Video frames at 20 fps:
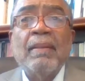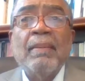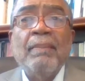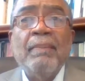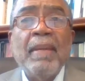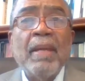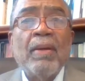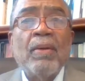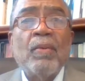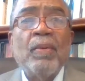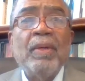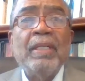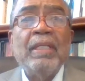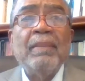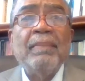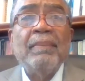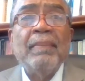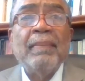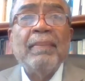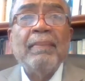Mayor
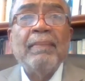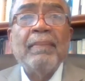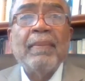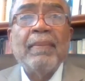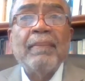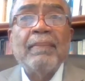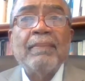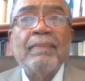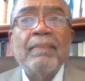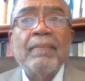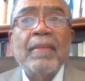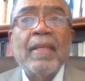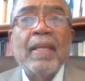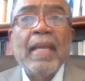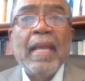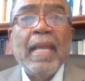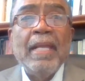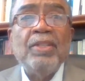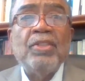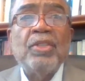William
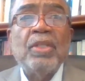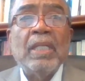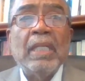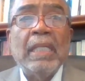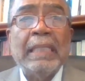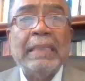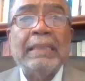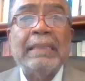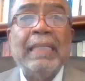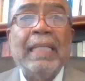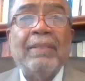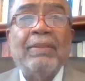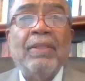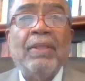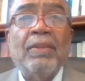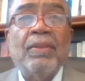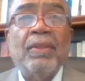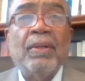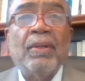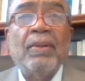H. Hudnut
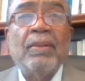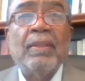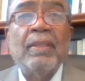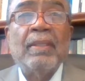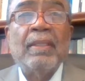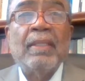III